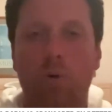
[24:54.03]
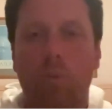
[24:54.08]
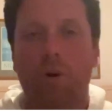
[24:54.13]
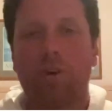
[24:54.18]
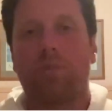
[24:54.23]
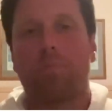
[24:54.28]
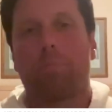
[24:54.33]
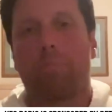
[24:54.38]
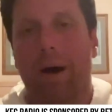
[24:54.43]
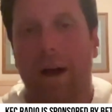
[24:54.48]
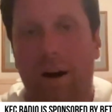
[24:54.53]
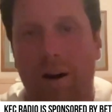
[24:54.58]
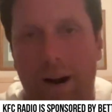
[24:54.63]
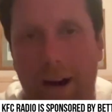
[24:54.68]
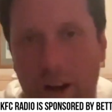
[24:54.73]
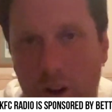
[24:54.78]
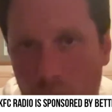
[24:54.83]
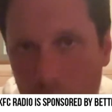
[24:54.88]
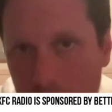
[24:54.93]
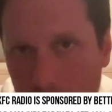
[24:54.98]
with
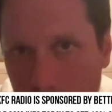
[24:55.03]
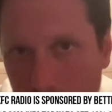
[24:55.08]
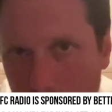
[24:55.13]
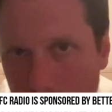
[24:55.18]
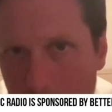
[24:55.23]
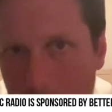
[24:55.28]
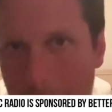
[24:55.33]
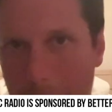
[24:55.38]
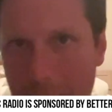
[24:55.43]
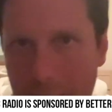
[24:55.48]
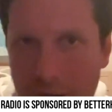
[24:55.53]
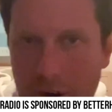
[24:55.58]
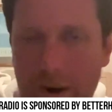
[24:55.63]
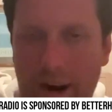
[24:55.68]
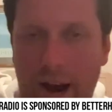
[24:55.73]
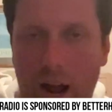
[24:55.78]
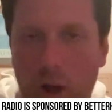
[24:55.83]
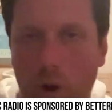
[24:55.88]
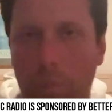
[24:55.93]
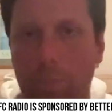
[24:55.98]
BetterHelp. Go to
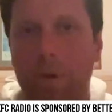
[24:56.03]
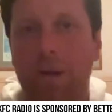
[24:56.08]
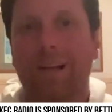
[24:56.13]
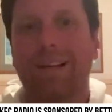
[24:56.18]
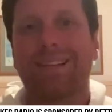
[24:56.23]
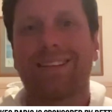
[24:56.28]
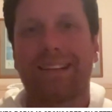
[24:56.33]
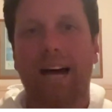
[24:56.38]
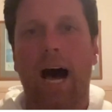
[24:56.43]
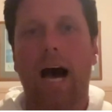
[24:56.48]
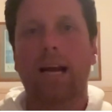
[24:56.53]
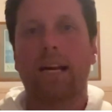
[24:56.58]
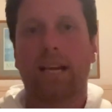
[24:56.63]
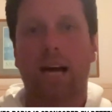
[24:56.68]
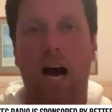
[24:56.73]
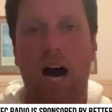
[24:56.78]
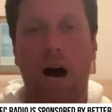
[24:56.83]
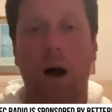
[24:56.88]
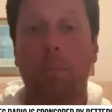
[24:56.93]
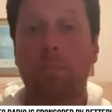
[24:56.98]

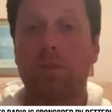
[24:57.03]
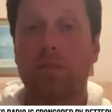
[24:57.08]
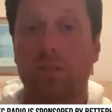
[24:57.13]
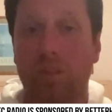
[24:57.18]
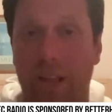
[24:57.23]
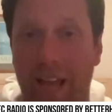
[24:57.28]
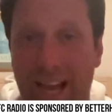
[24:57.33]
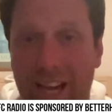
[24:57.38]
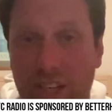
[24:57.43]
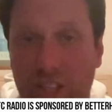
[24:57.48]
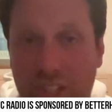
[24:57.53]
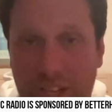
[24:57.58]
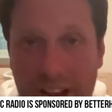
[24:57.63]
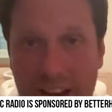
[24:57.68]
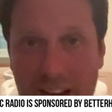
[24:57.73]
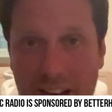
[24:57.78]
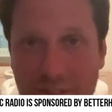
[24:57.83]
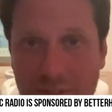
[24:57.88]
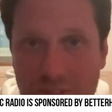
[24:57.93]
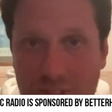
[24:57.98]

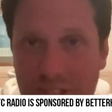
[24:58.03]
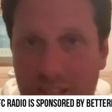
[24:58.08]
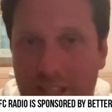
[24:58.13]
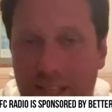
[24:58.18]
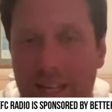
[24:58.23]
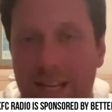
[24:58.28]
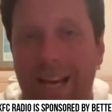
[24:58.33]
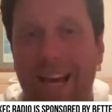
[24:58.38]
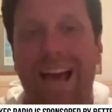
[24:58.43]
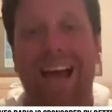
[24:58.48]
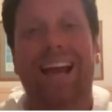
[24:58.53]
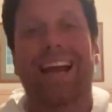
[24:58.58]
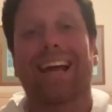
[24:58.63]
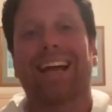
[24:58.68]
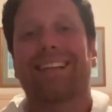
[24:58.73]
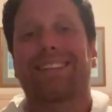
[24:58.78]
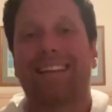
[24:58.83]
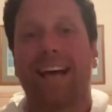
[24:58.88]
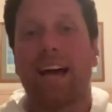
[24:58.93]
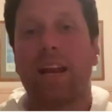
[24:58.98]
betterhelp.com/KFC and
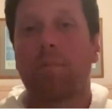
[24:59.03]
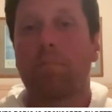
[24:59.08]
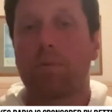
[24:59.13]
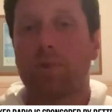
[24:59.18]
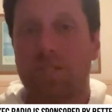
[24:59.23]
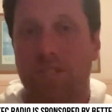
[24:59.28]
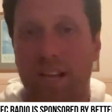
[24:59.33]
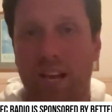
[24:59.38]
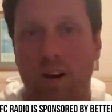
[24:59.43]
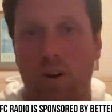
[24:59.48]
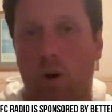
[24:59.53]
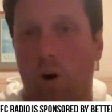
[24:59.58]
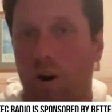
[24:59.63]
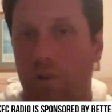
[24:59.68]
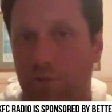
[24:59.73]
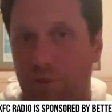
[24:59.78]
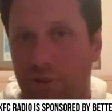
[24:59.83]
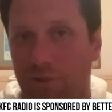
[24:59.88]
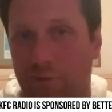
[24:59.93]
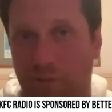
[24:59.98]
get 10%
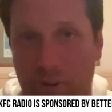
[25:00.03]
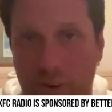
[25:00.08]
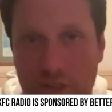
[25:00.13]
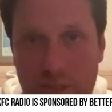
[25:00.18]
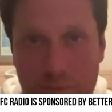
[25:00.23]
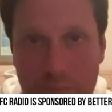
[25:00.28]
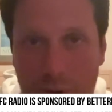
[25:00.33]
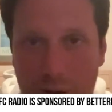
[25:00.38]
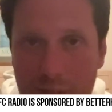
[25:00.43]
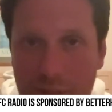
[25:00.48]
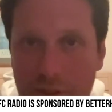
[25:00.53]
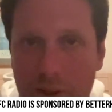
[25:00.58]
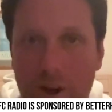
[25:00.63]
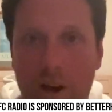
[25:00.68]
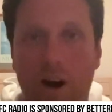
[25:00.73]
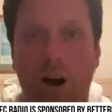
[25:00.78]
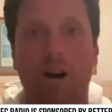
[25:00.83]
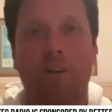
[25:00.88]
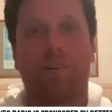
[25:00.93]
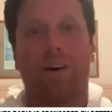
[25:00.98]
off your first month of